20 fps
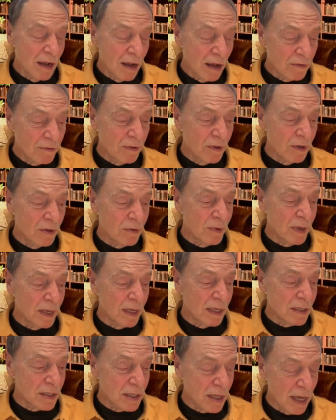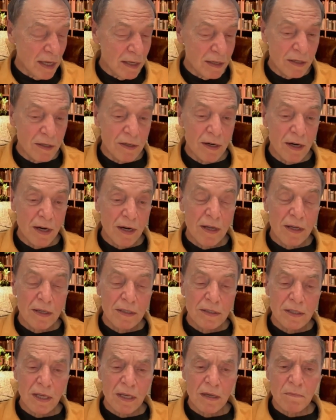a few weeks later
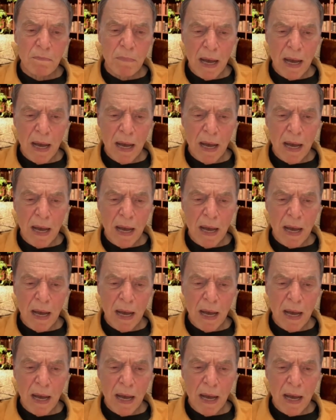saying,